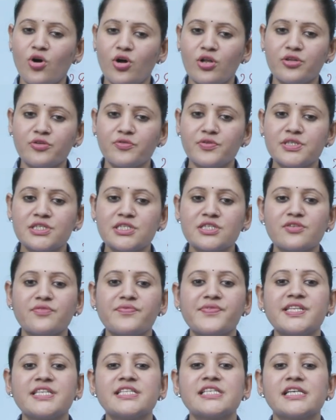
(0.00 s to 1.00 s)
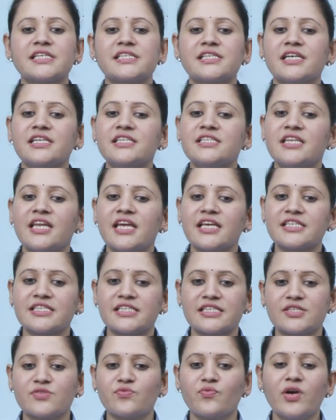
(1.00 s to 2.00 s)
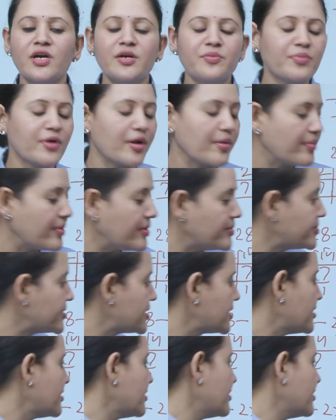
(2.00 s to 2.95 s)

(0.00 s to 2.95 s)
all the questions of this exercise. Next is word problems.